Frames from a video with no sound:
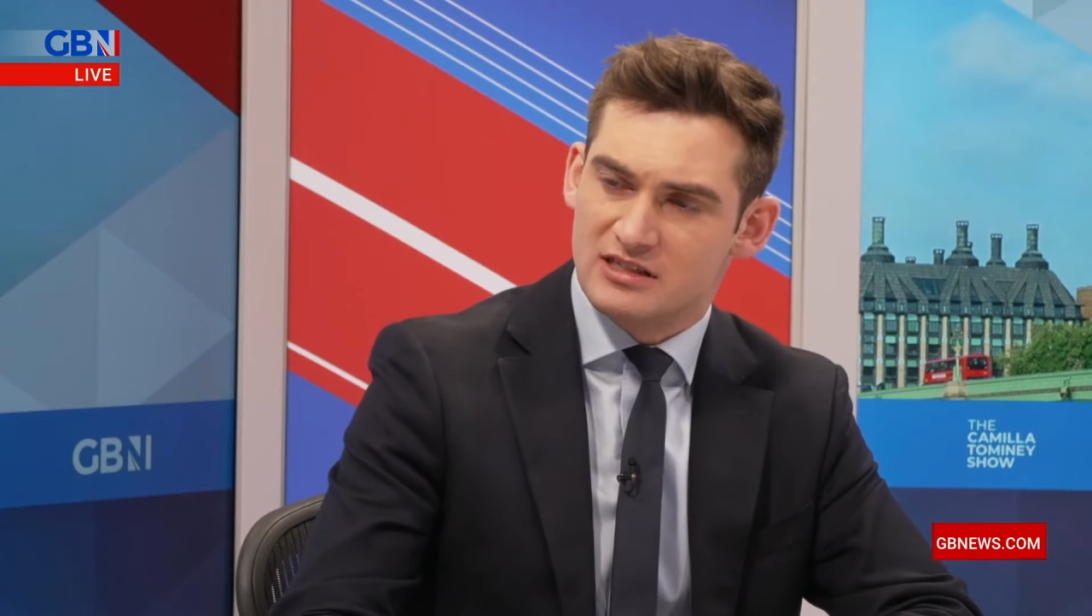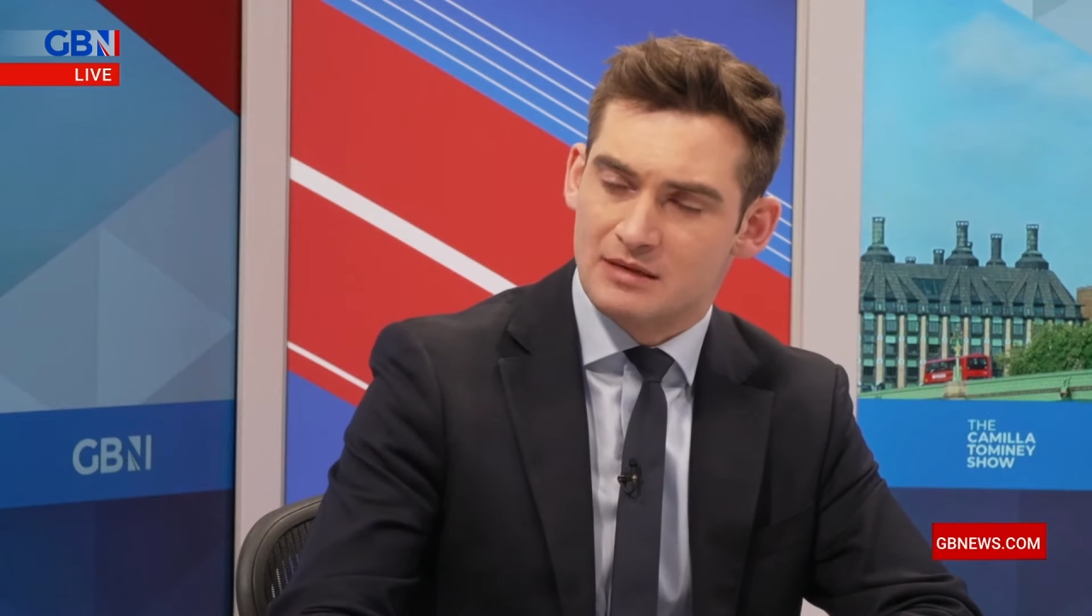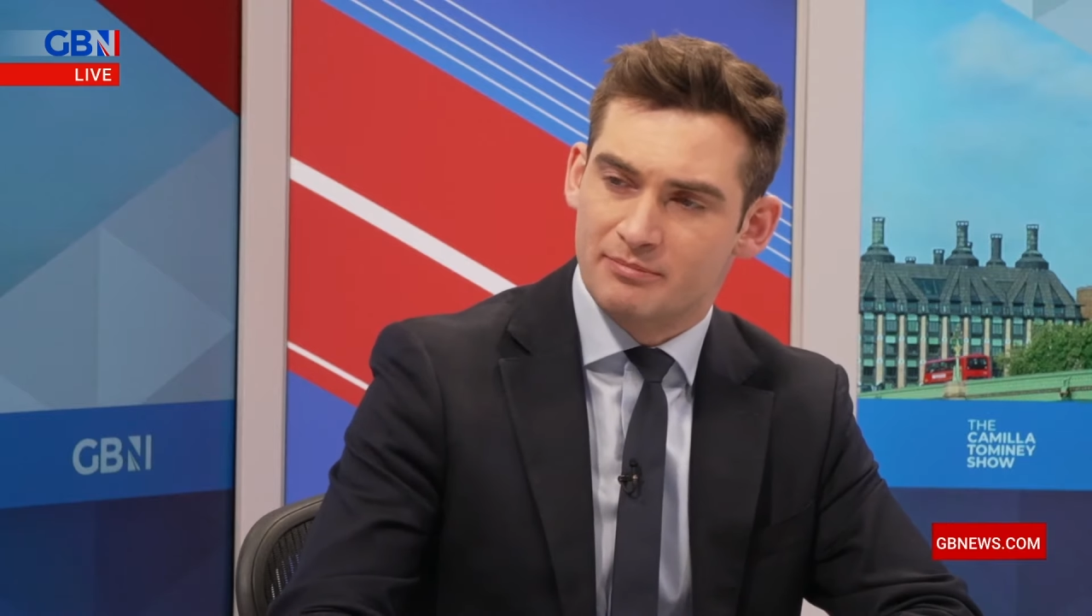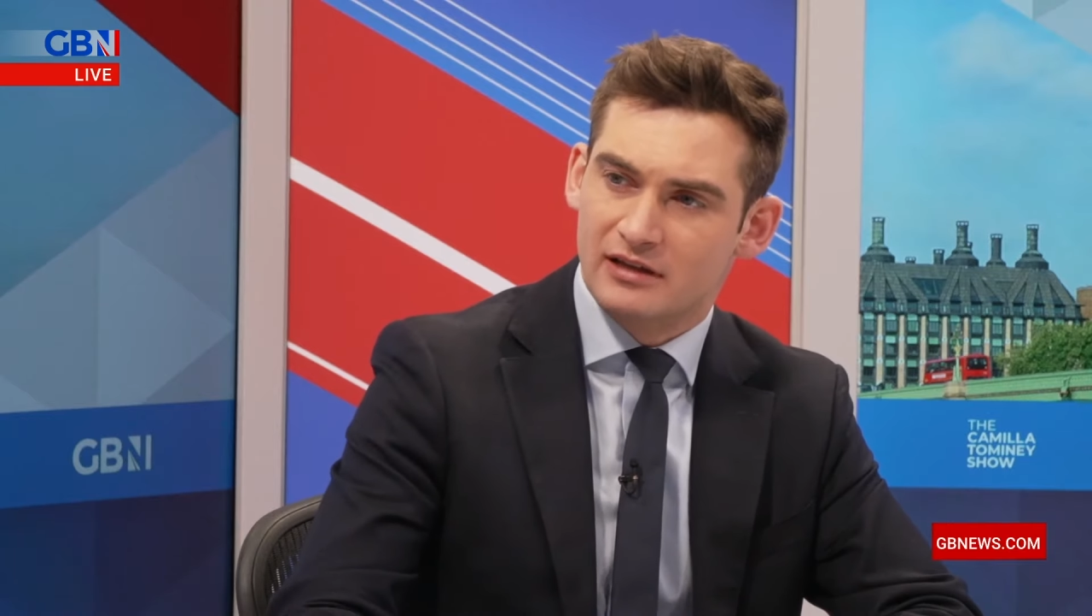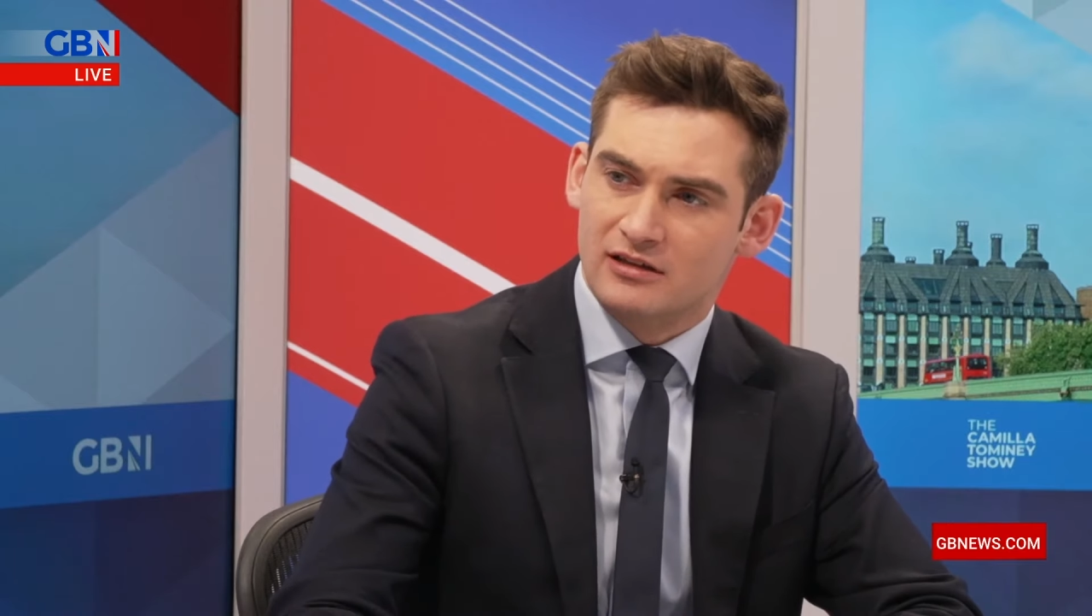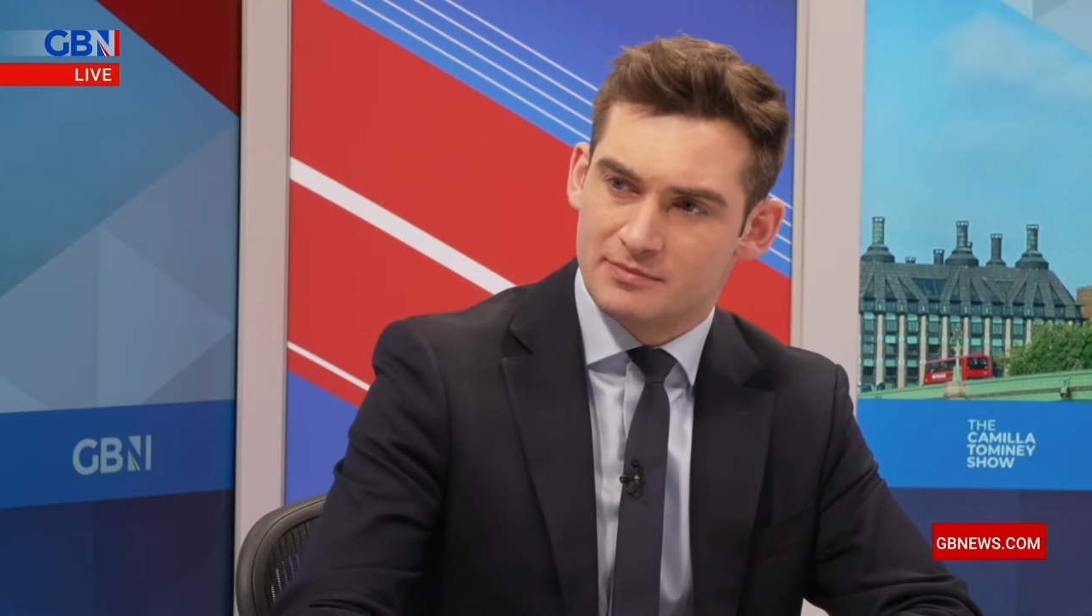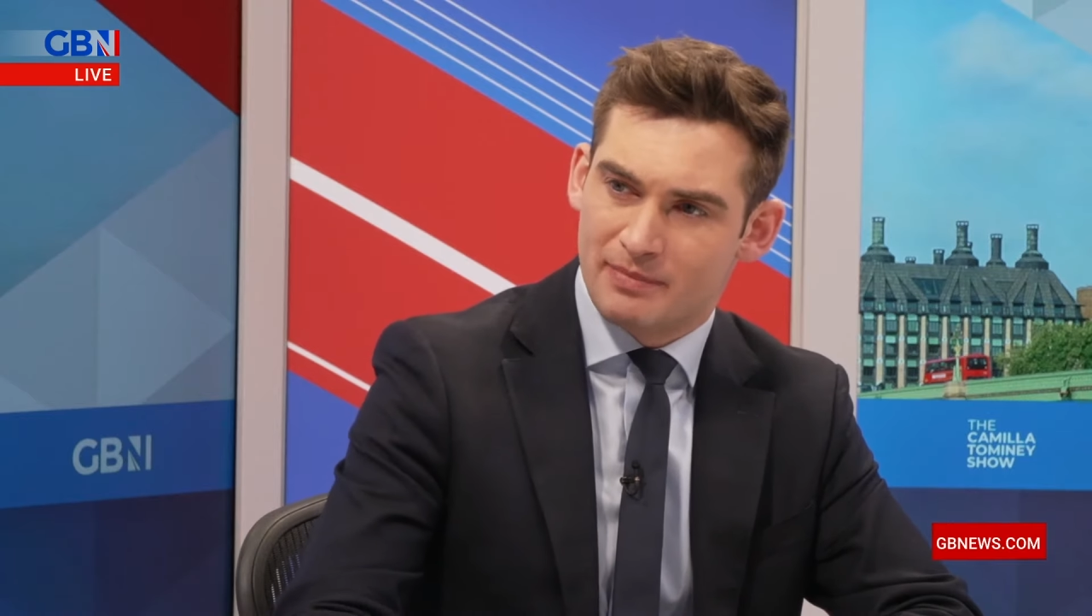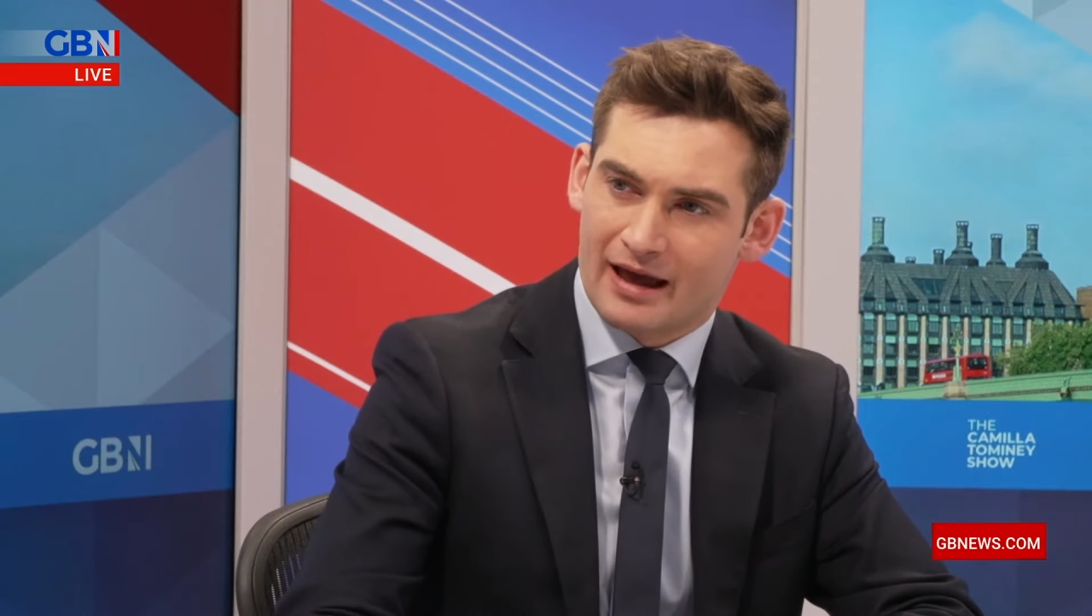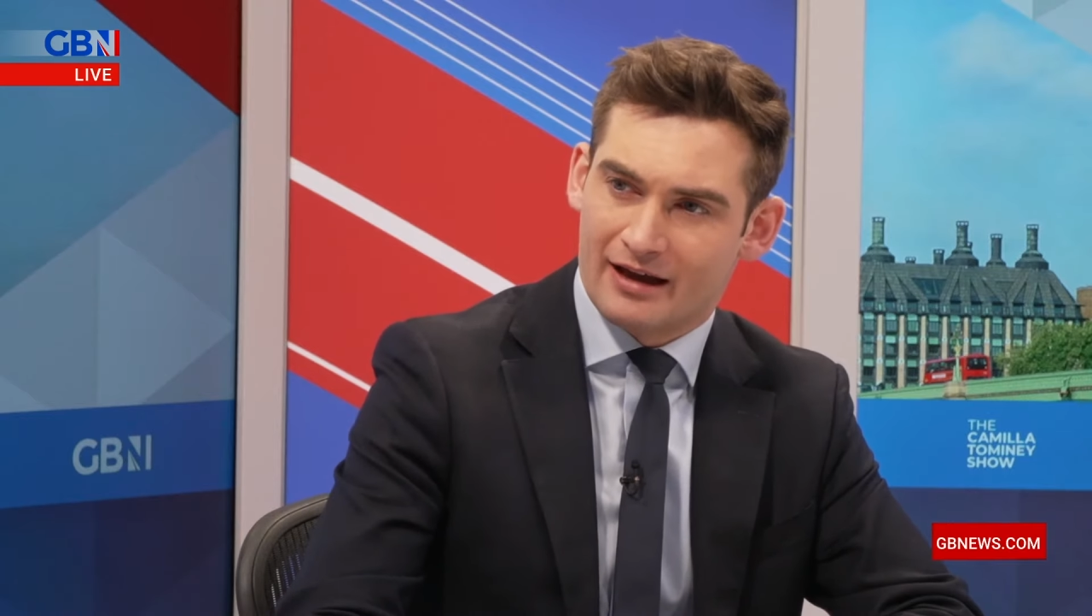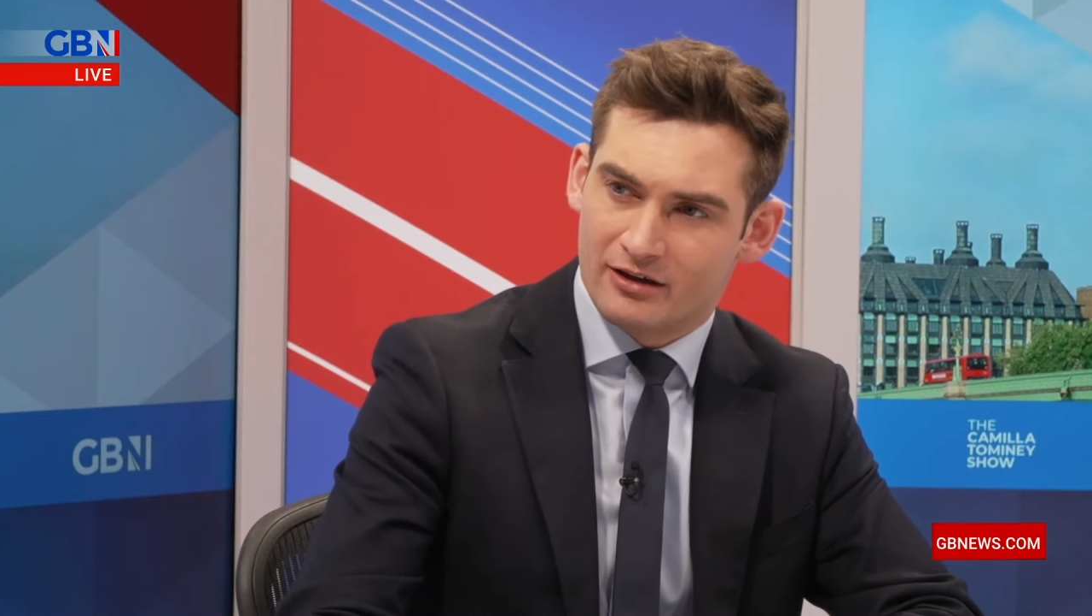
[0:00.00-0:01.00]
party
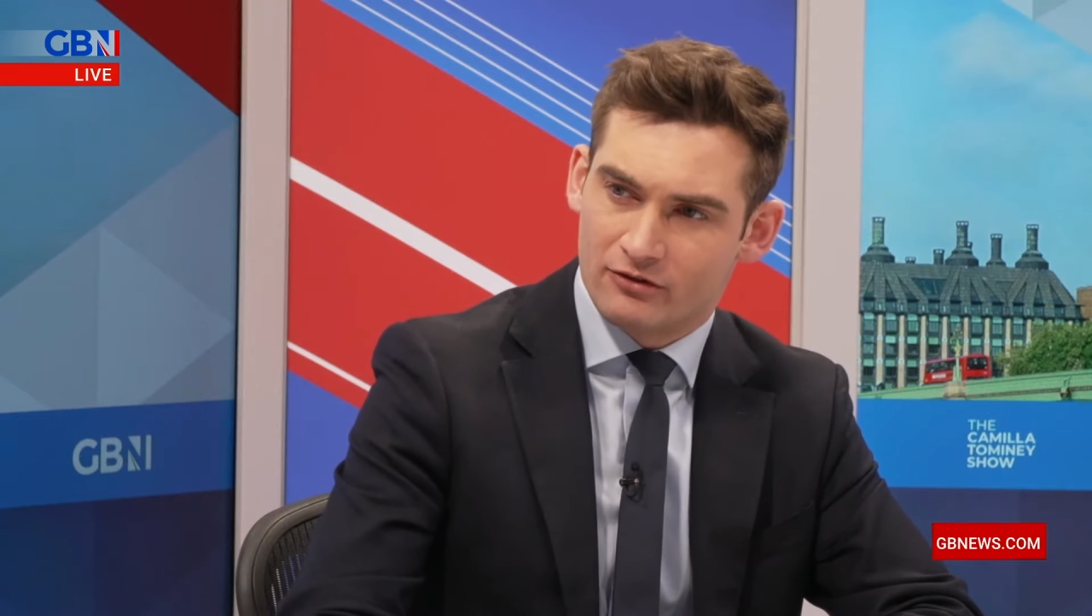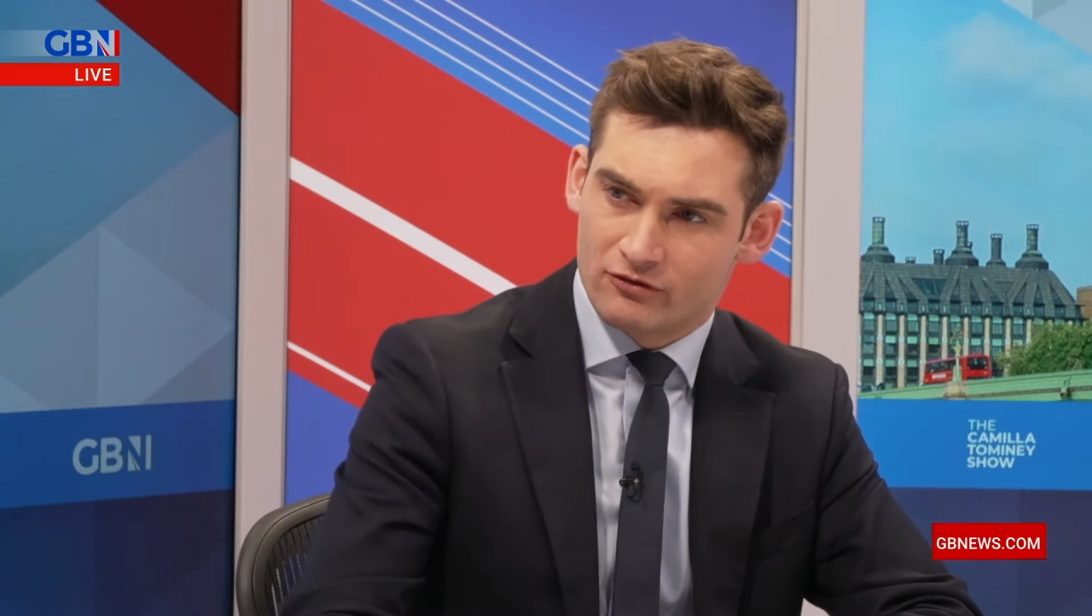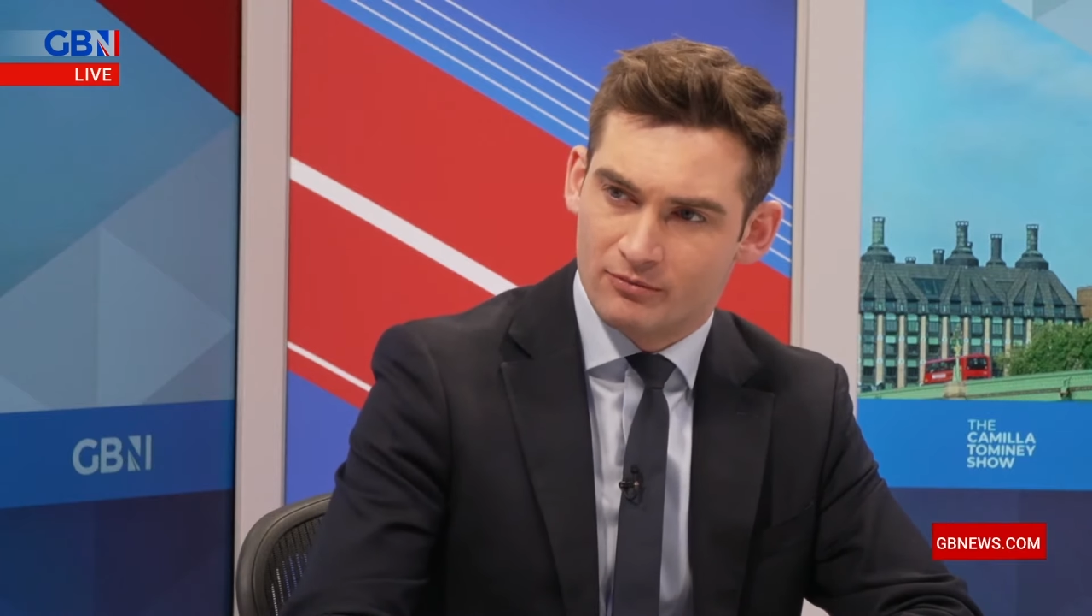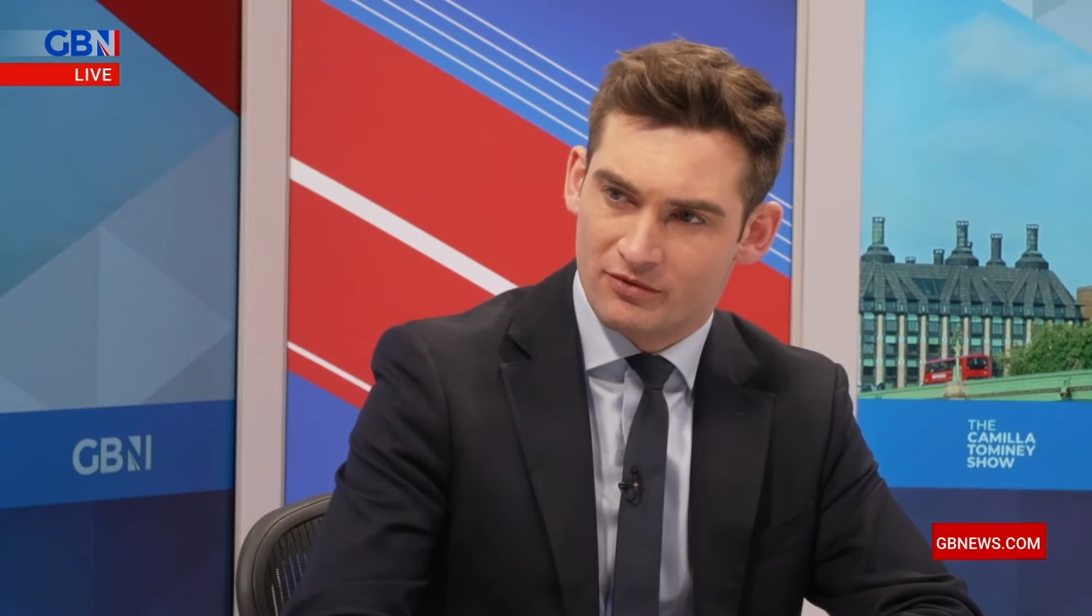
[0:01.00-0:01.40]
build back